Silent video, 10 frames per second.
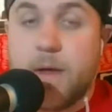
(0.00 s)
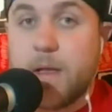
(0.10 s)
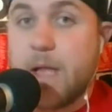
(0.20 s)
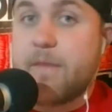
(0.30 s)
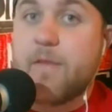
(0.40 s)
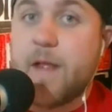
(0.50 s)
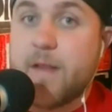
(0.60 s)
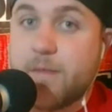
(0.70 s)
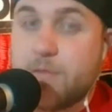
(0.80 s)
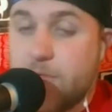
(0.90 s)
live events,
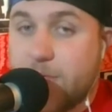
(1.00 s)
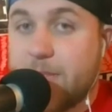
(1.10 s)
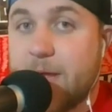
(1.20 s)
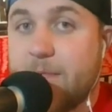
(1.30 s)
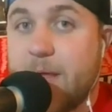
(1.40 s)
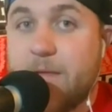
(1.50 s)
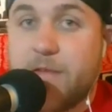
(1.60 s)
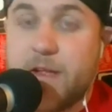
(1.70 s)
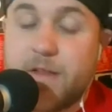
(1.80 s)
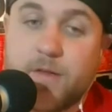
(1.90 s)
some 205 live
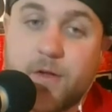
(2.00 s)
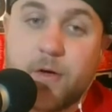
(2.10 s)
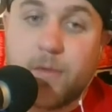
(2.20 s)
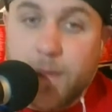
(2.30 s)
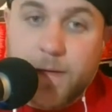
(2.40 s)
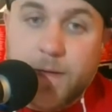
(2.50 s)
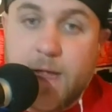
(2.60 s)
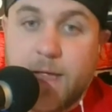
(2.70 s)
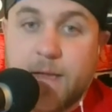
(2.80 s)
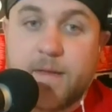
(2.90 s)
events. So I
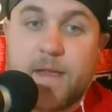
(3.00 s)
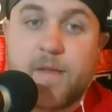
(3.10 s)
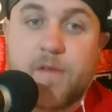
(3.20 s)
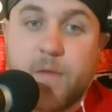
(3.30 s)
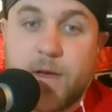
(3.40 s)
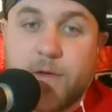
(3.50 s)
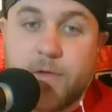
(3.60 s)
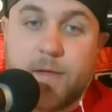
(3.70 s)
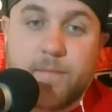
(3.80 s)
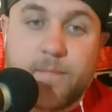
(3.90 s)
think it's an easier way to do
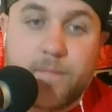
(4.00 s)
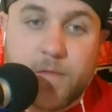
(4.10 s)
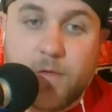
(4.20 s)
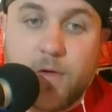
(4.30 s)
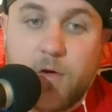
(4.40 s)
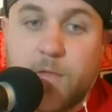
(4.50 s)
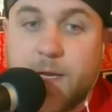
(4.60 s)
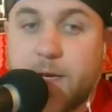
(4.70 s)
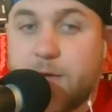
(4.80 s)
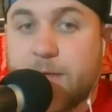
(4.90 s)
it. So hopefully
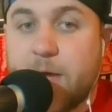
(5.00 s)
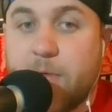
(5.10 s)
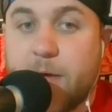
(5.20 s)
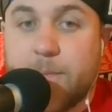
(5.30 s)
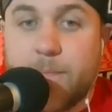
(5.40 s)
they do it that way.